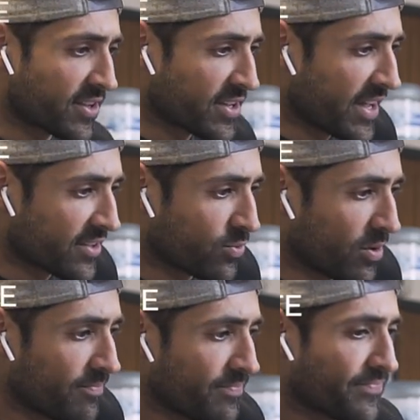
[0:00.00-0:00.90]
the connect
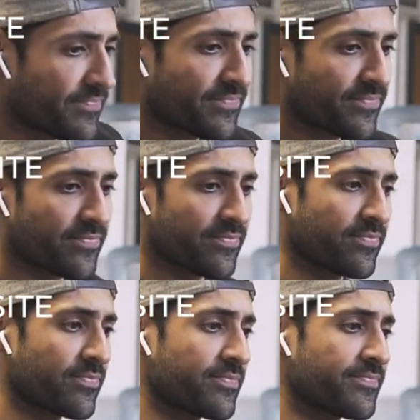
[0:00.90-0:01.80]
one. Um,
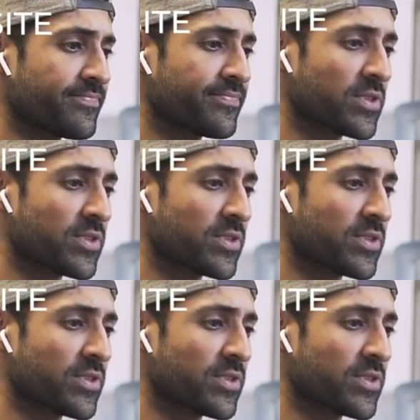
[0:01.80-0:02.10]
and, and,